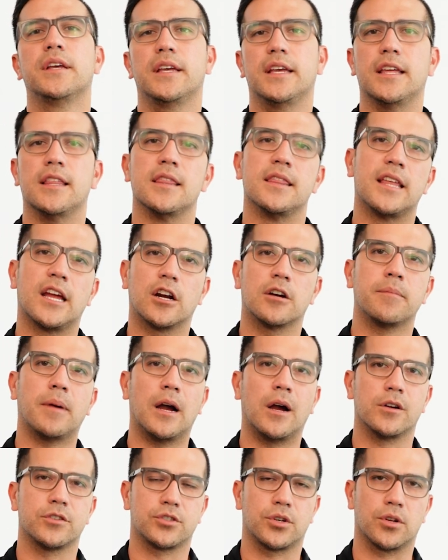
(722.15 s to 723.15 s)
in their
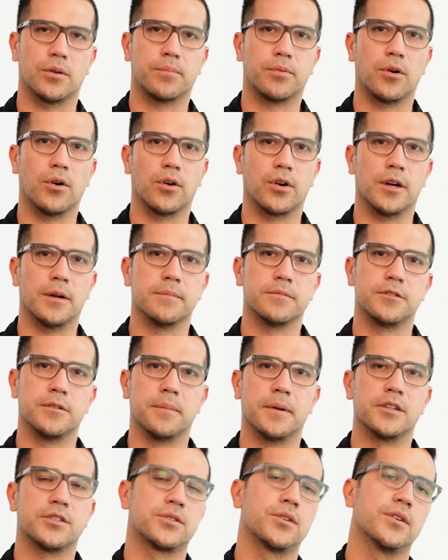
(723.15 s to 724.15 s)
bioshuttle program to
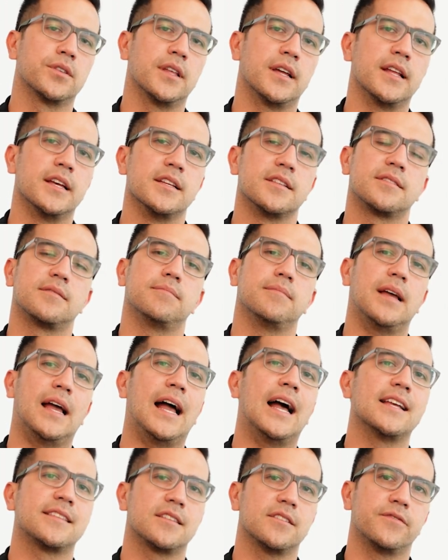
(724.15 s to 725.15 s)
make sure that it's
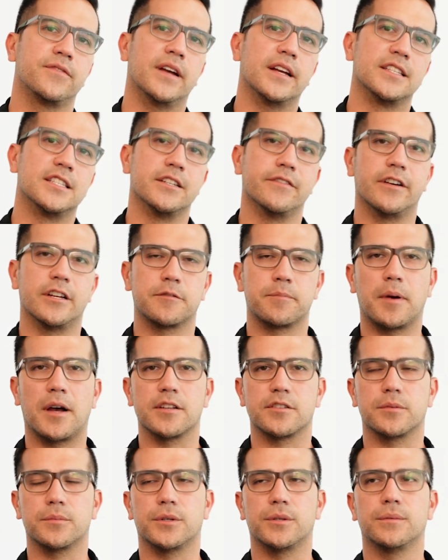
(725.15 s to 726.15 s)
as effective as
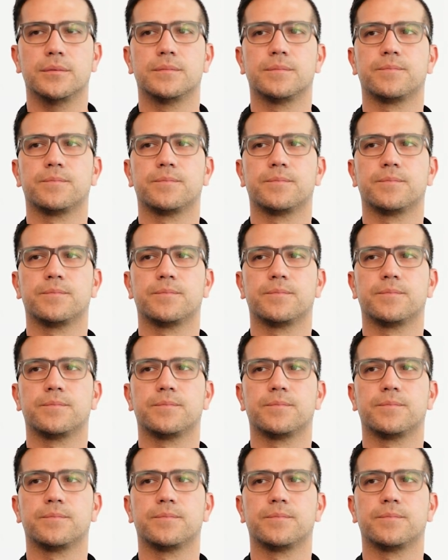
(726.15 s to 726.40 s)
possible.